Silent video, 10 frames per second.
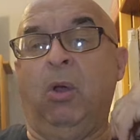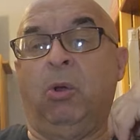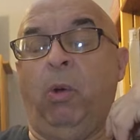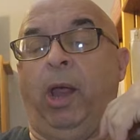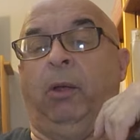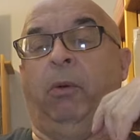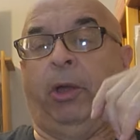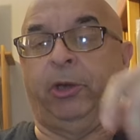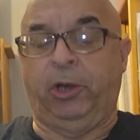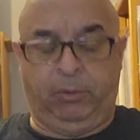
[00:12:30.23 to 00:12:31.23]
Great,
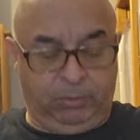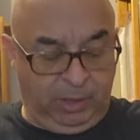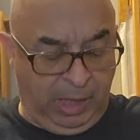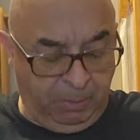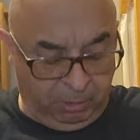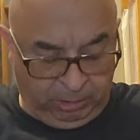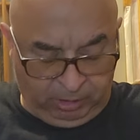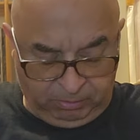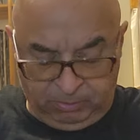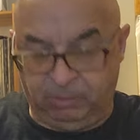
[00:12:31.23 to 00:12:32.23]
great show.
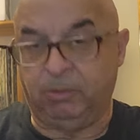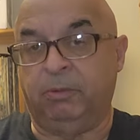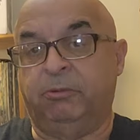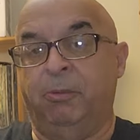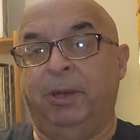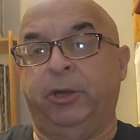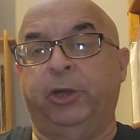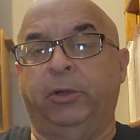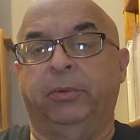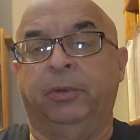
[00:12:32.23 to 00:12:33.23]
Absolutely tremendous
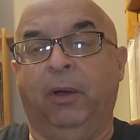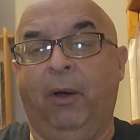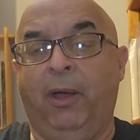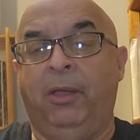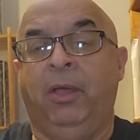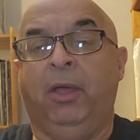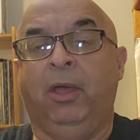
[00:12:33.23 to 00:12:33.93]
show. I